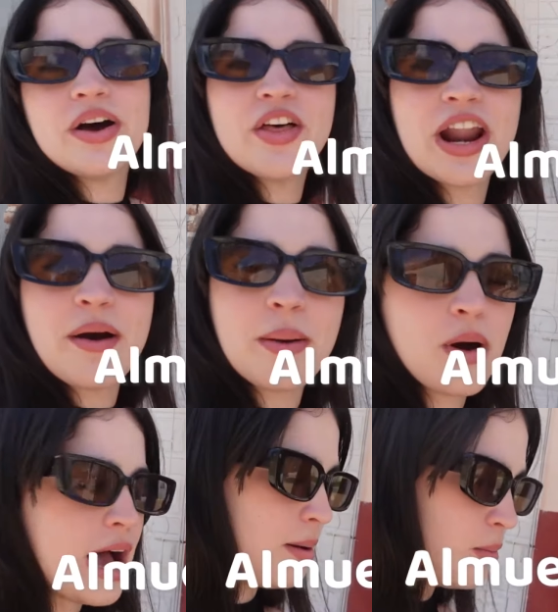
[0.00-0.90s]
Now we're
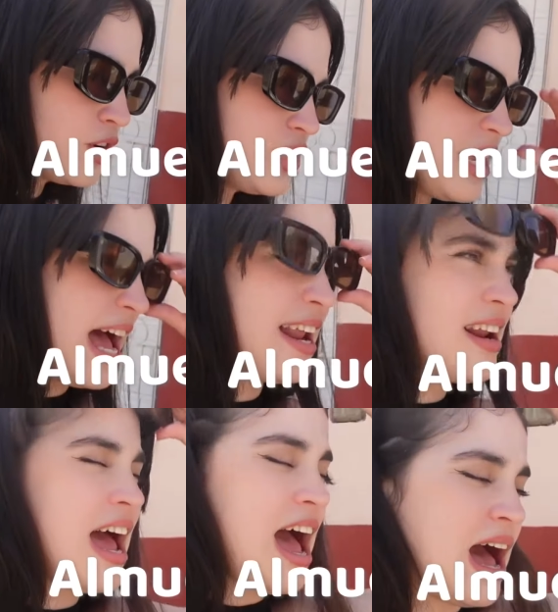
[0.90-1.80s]
going to have lunch at a
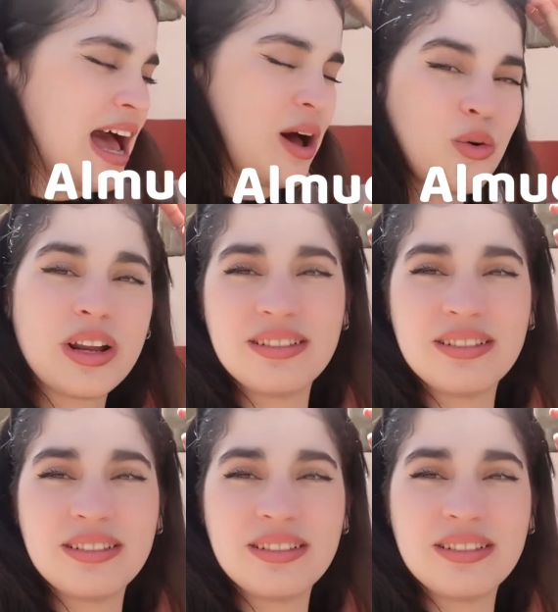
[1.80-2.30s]
restaurant.